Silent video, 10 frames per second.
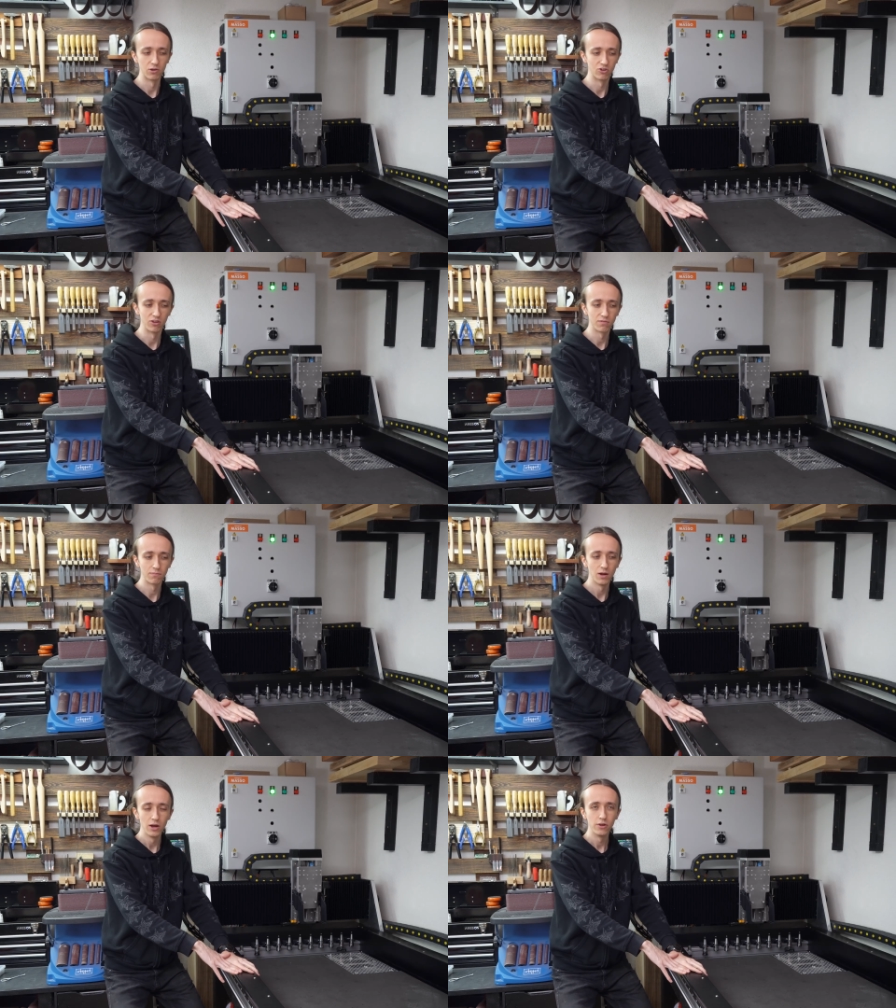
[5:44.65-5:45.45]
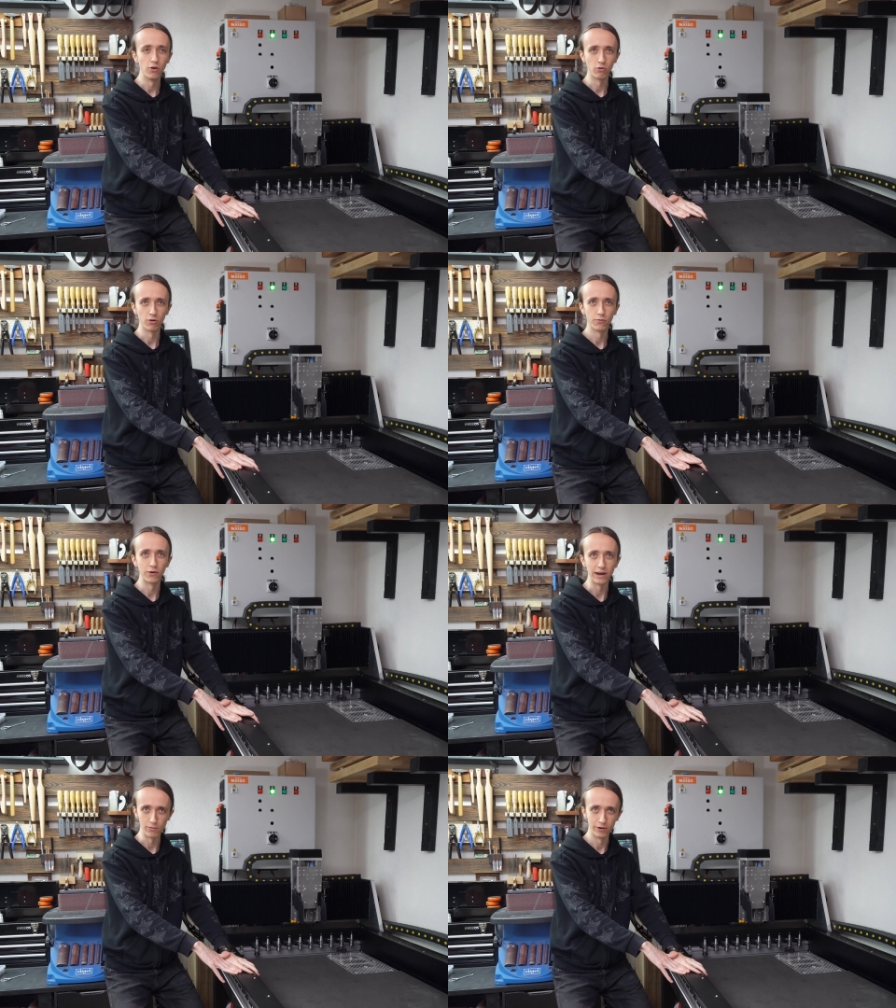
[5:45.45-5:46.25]
which is no good
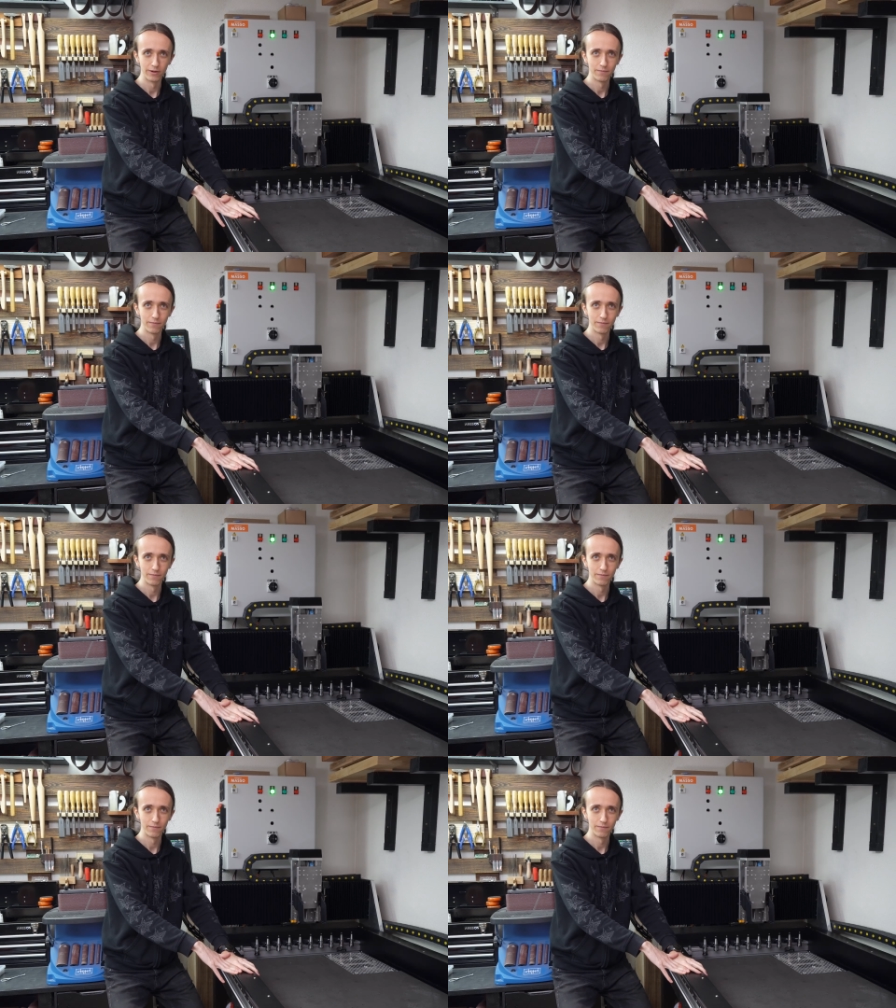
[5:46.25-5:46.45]
for anyone.